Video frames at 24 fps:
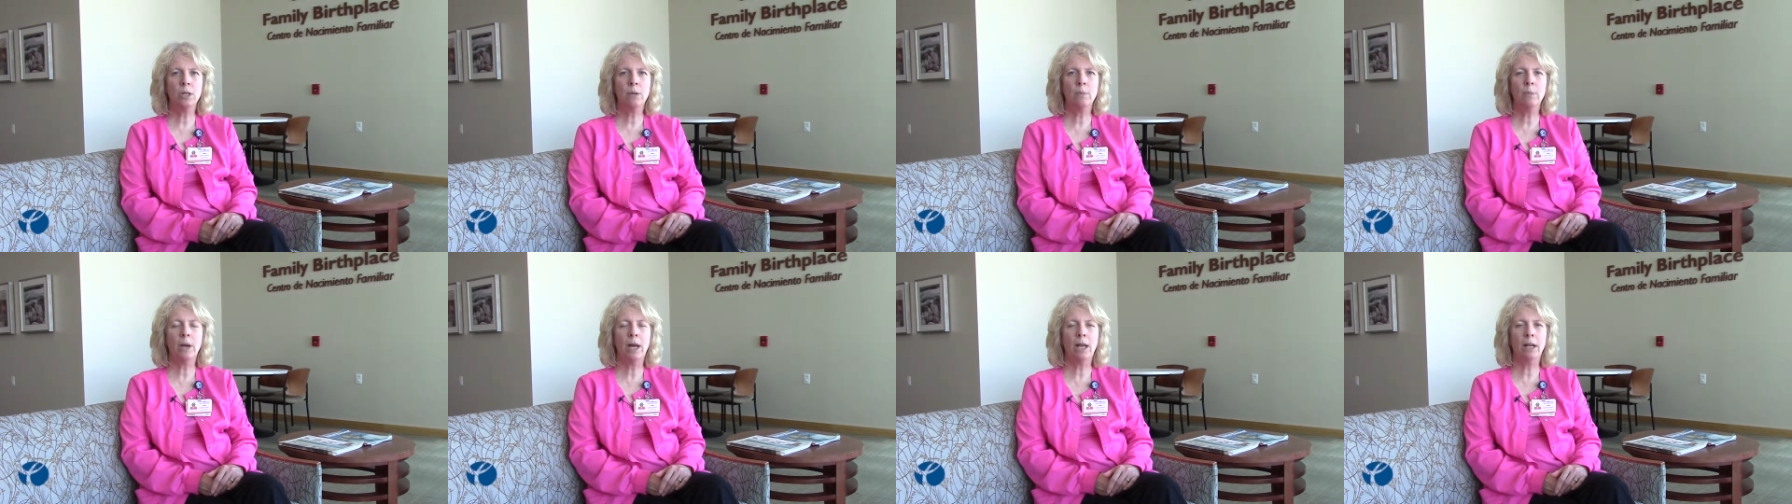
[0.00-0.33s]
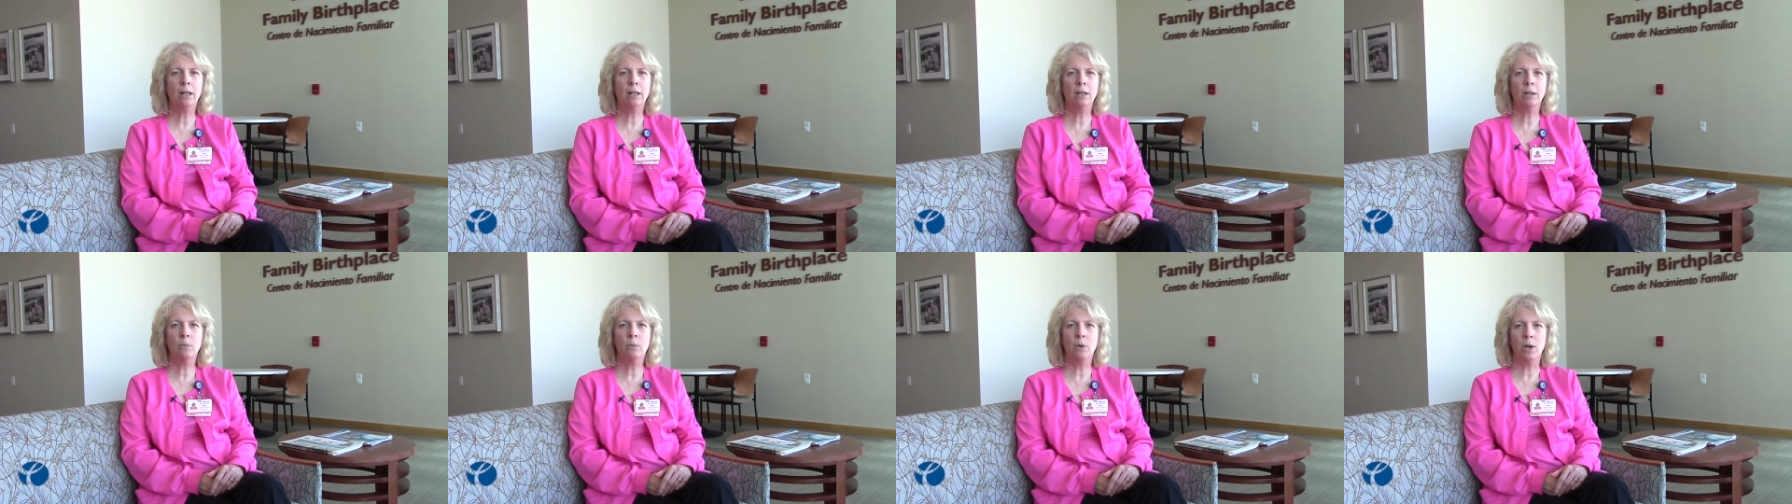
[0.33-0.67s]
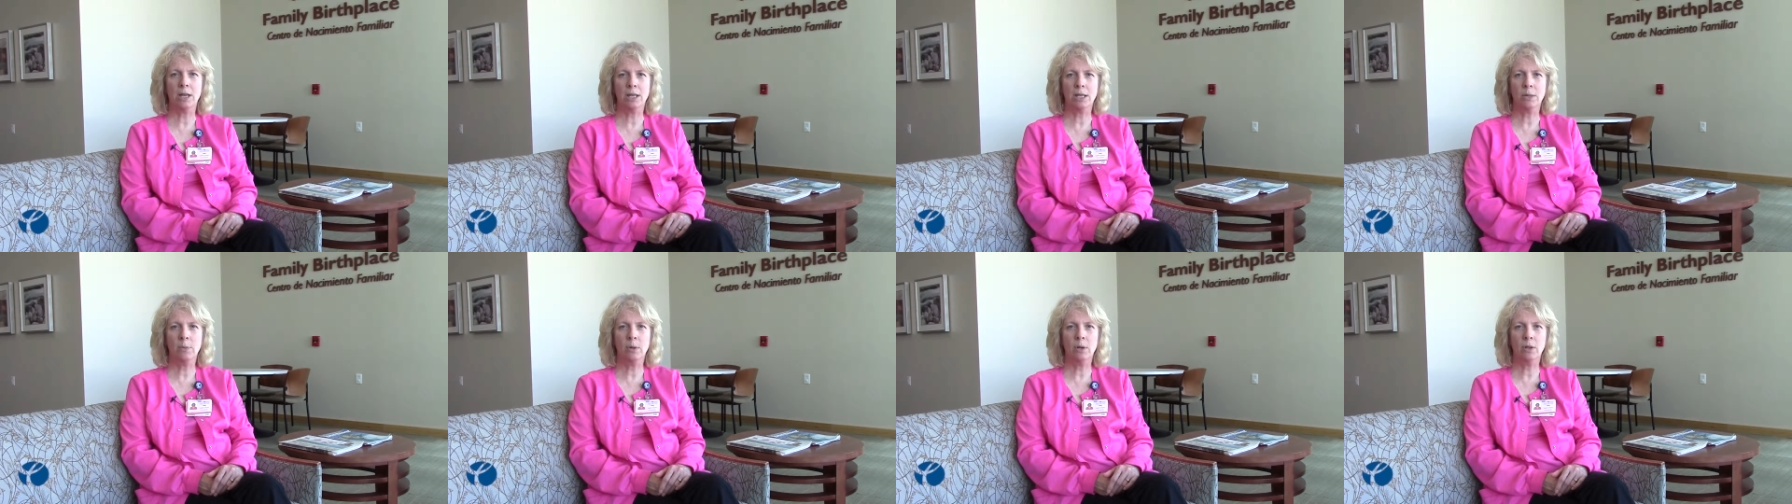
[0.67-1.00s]
a bottle of
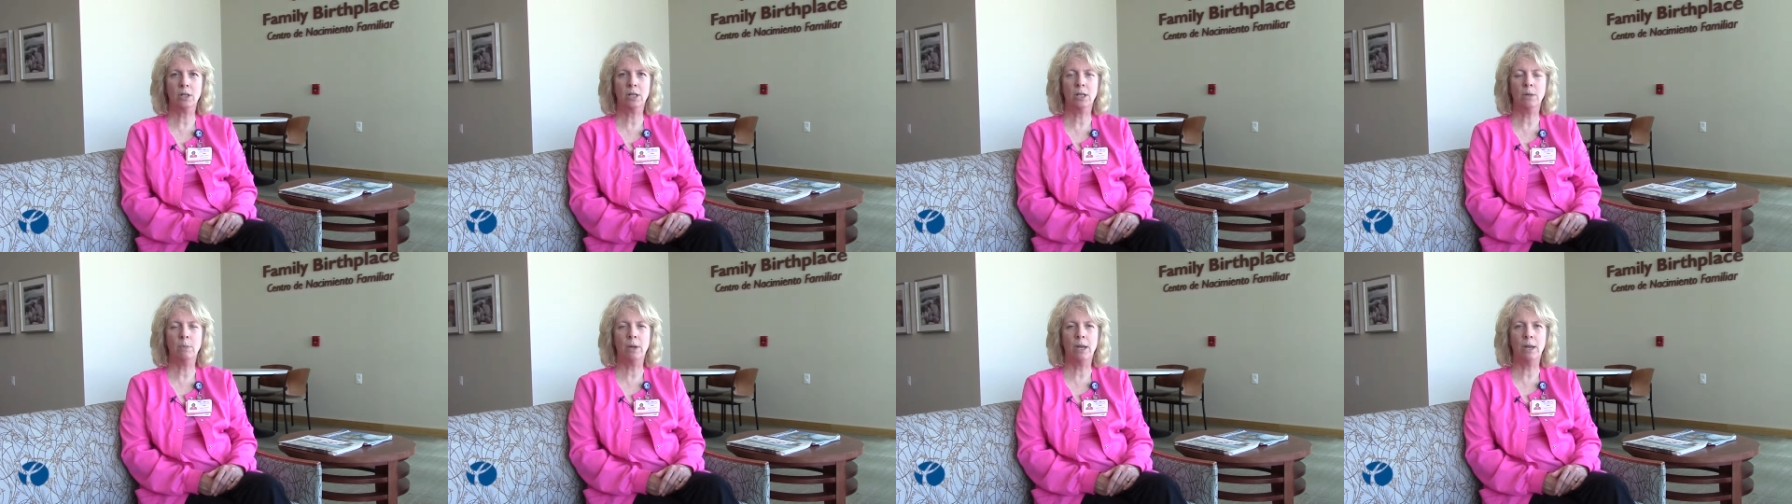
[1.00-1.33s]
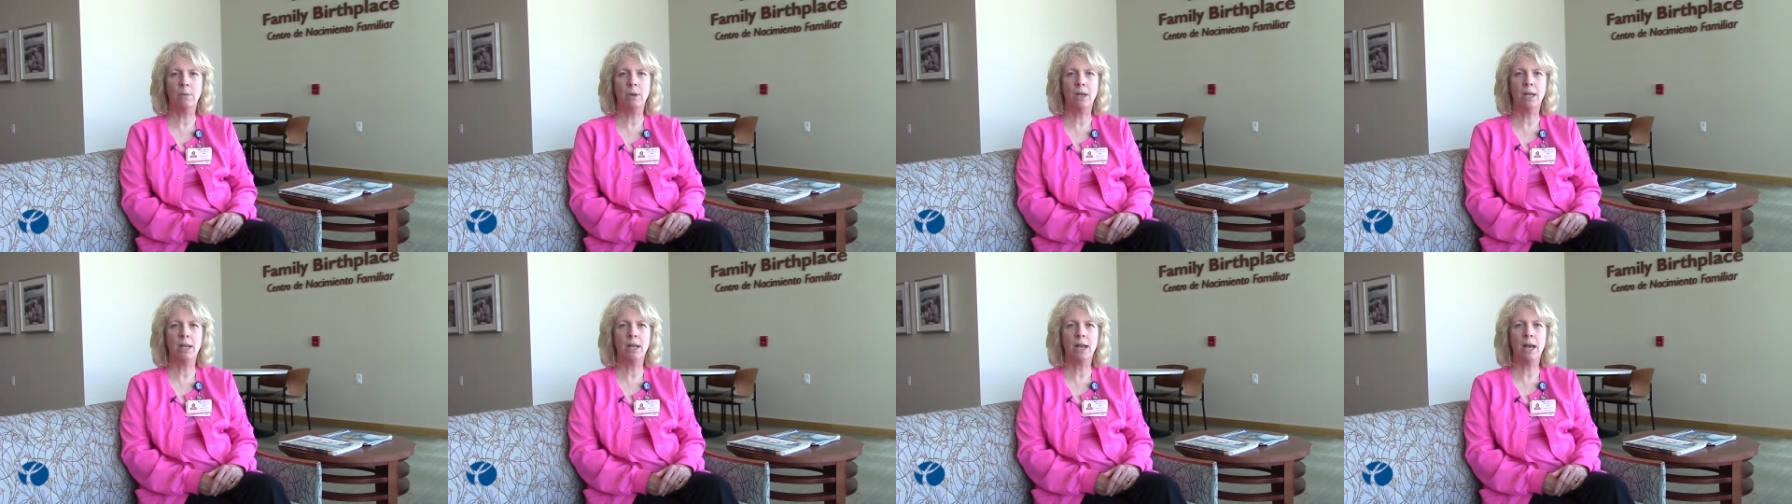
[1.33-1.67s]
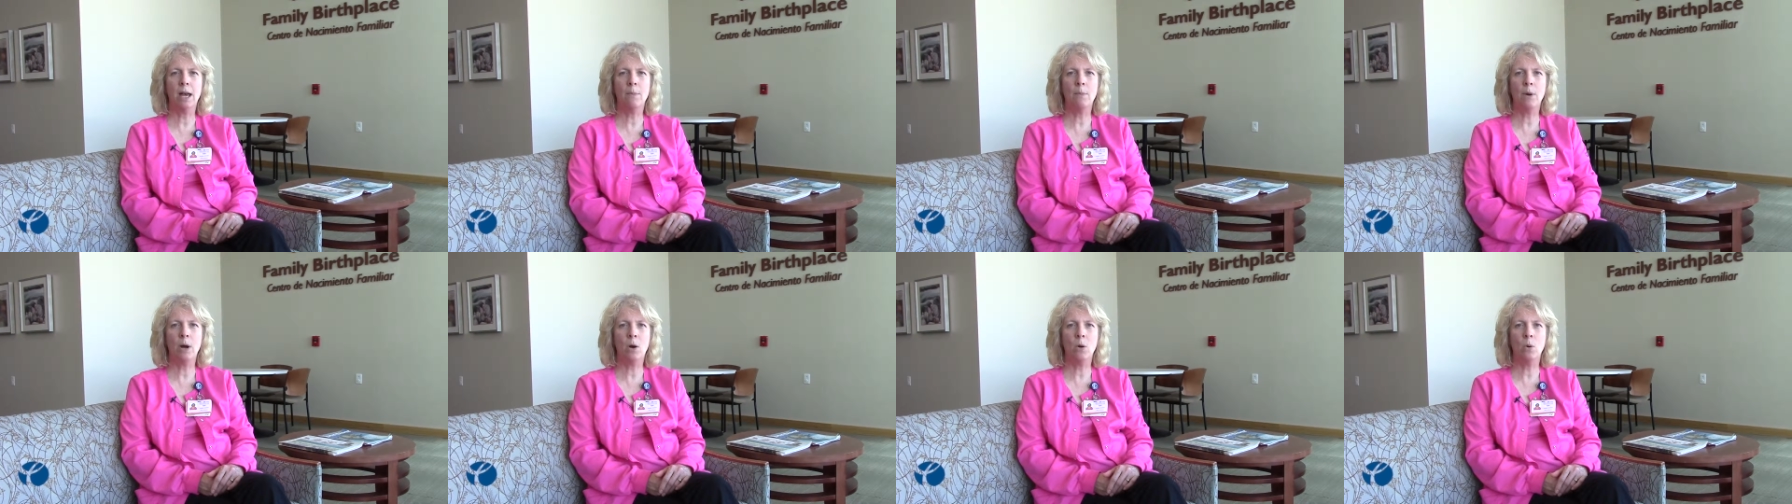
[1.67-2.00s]
breast milk to baby
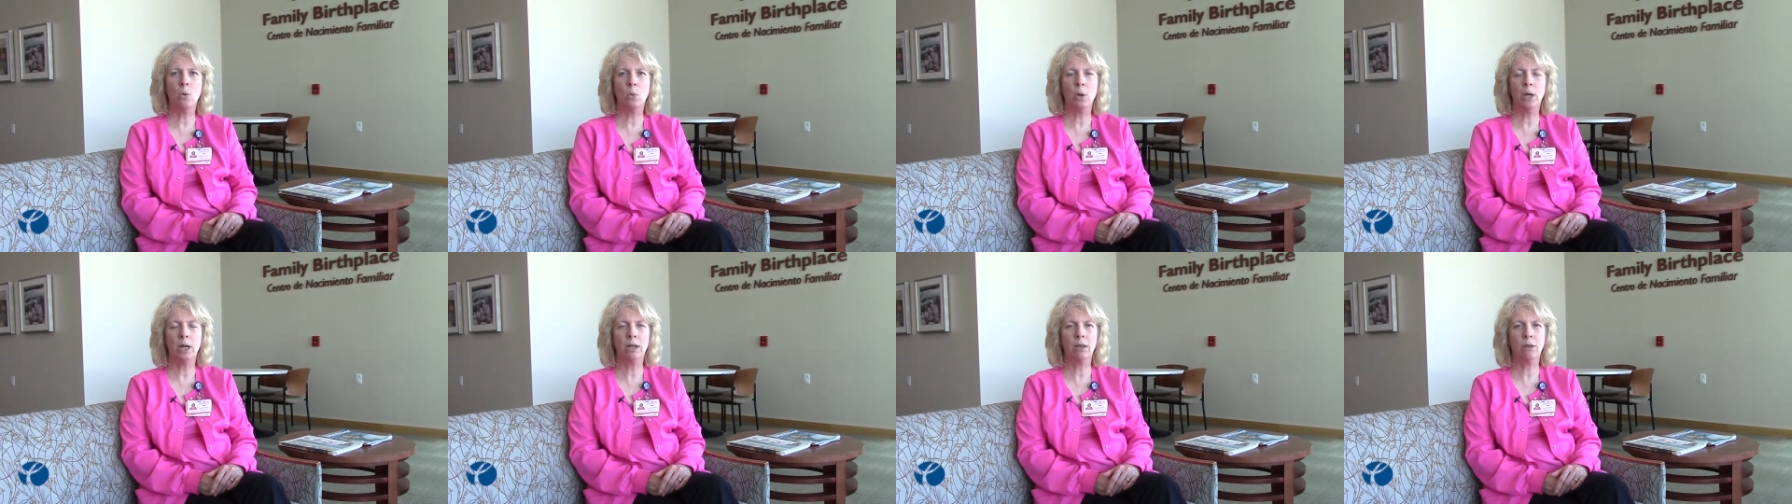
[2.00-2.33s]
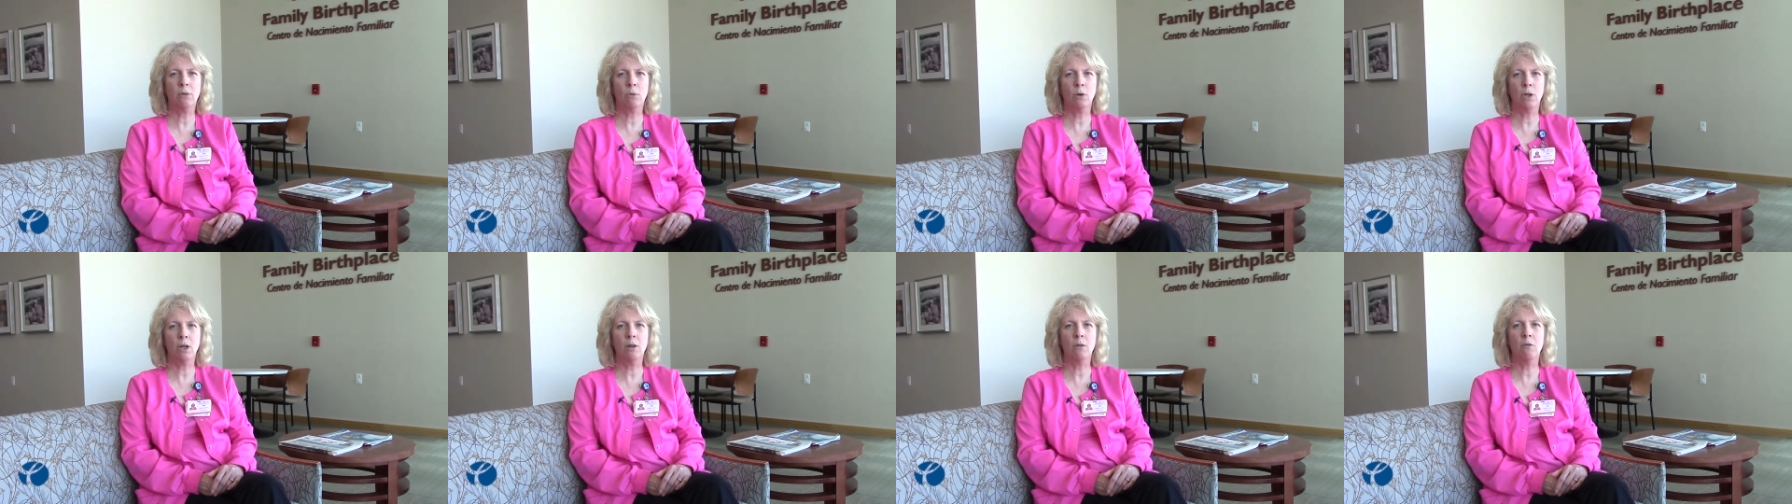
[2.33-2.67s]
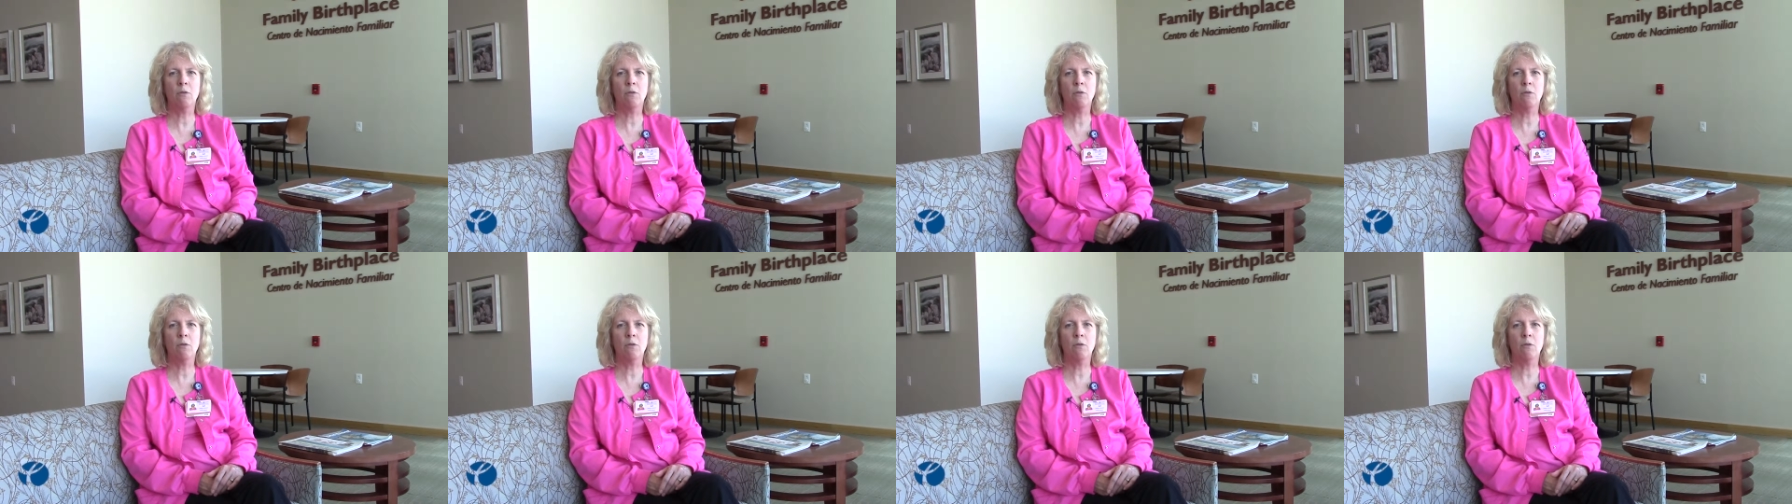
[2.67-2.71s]
about week three to